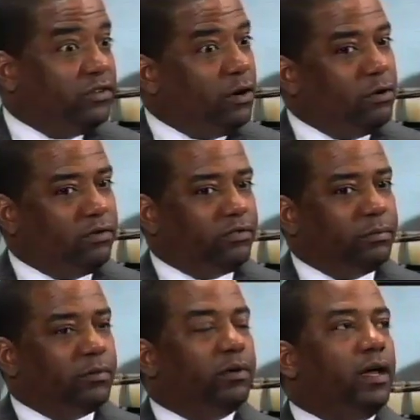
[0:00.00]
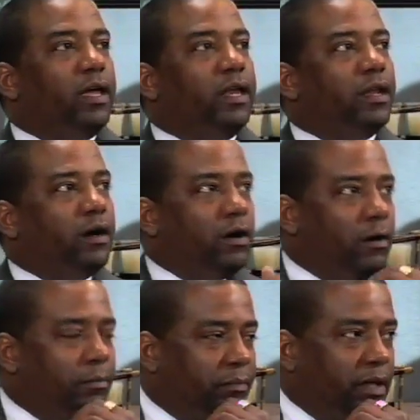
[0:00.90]
noticeable, and
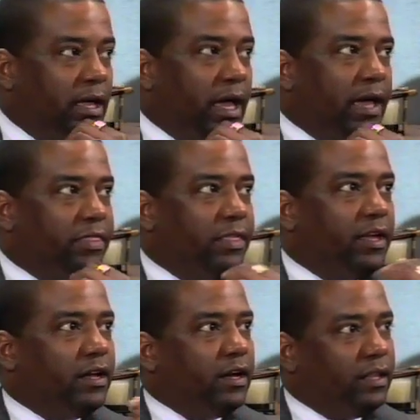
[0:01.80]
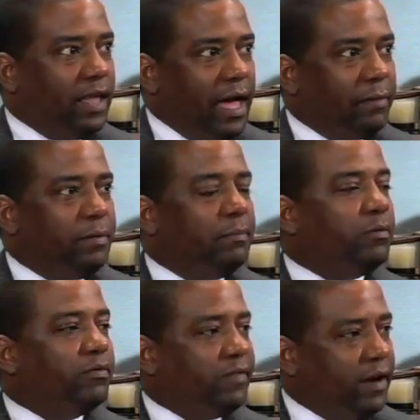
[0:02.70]
I think a lot of people
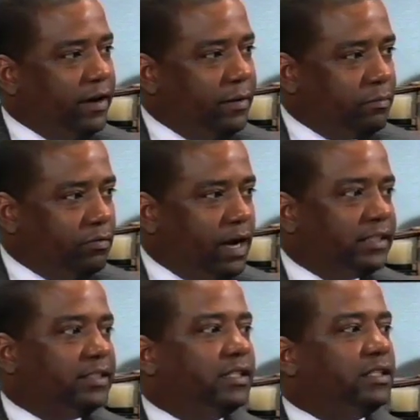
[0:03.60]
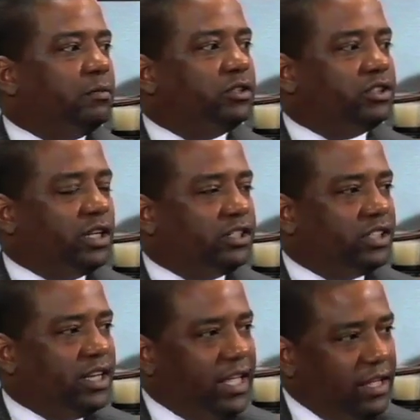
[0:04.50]
are very impressed that there was such
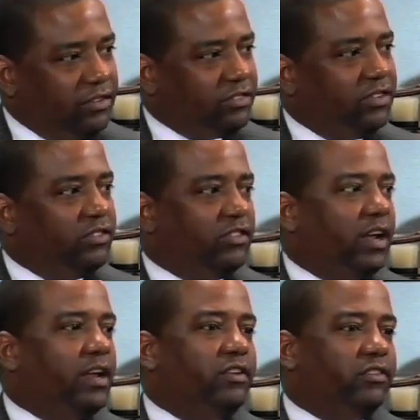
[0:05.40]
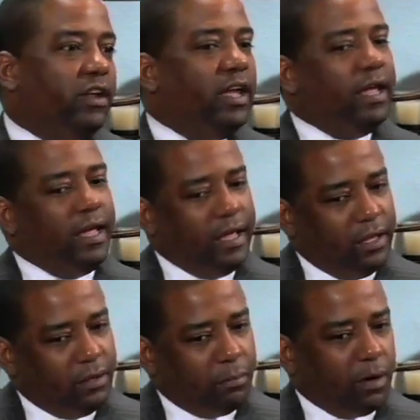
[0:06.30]
an instant change in
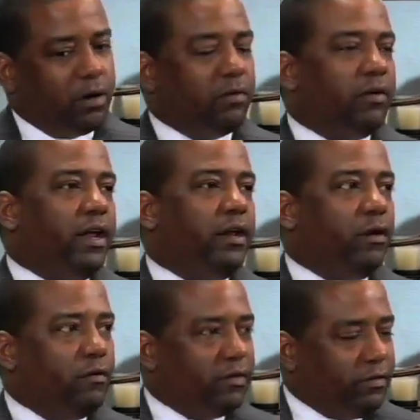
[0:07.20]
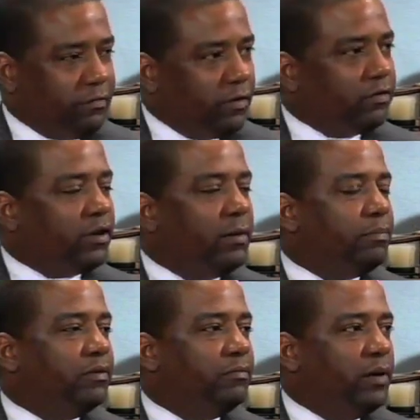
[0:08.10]
the murder rate over the first
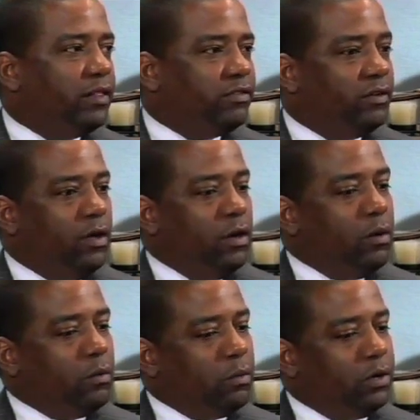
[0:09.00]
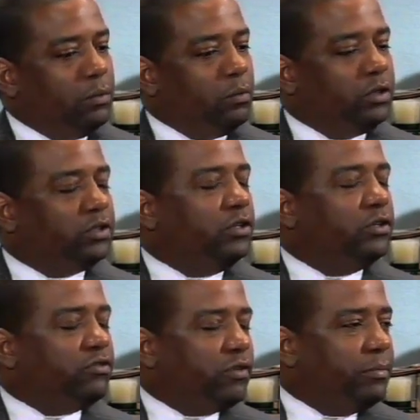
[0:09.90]
couple of months. What do you
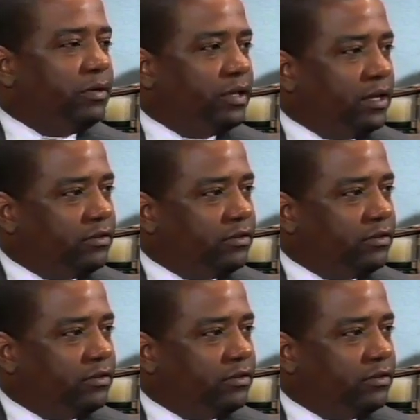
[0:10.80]
attribute that